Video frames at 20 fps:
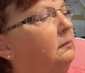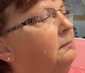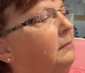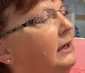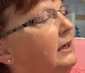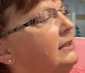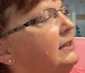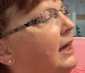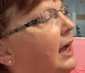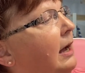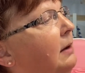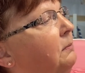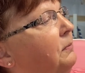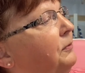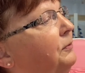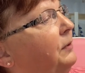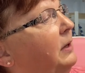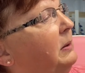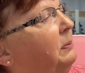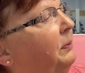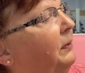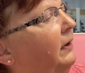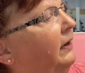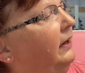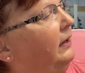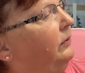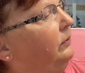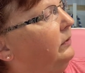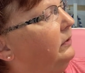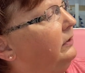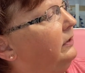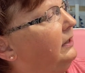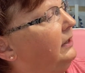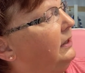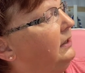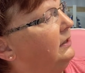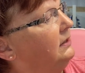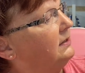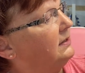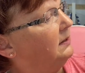my top 3
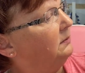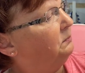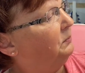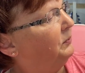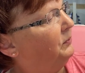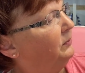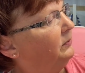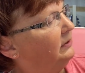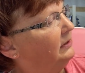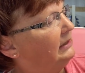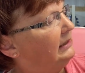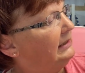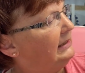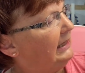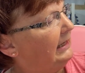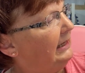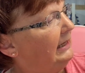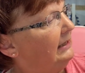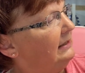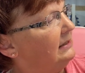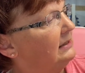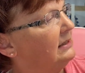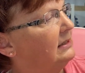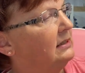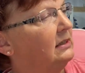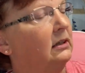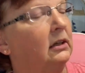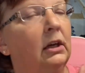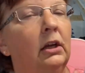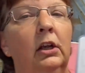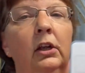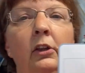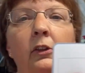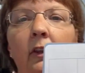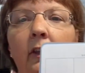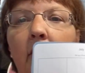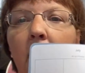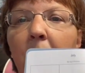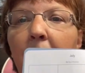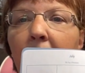priorities, important dates.
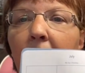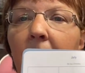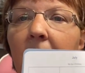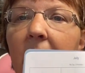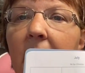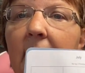The important